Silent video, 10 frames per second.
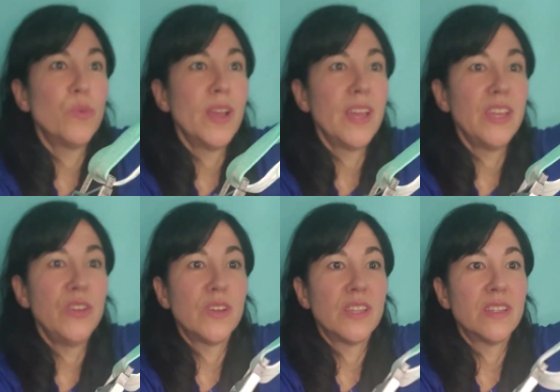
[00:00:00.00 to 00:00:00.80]
way
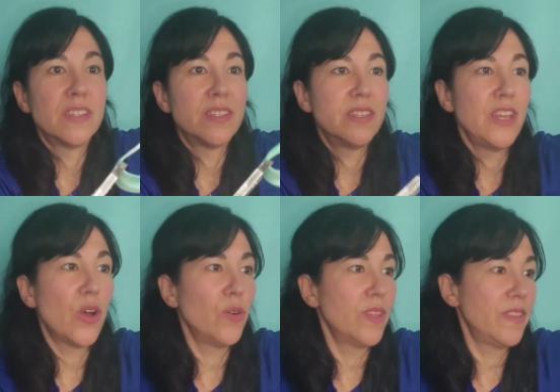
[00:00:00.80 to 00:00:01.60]
you can
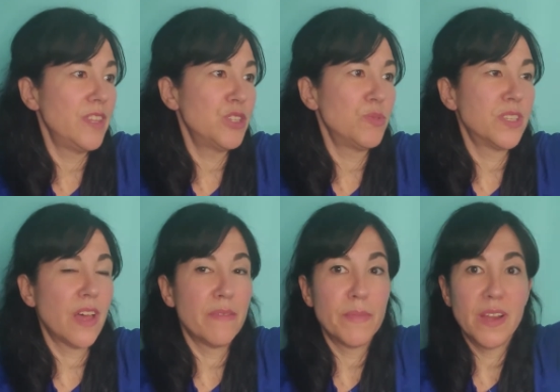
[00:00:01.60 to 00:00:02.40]
know that this was
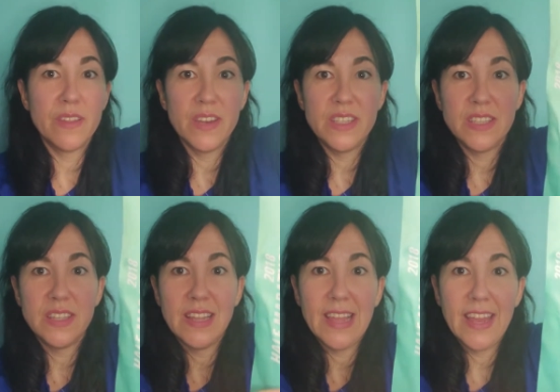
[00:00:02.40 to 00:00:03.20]
half marathon is in
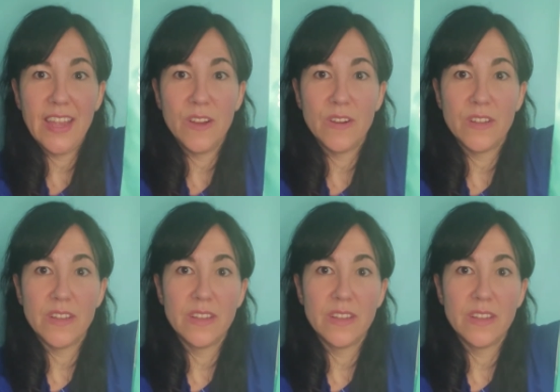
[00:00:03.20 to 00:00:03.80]
the lanyard.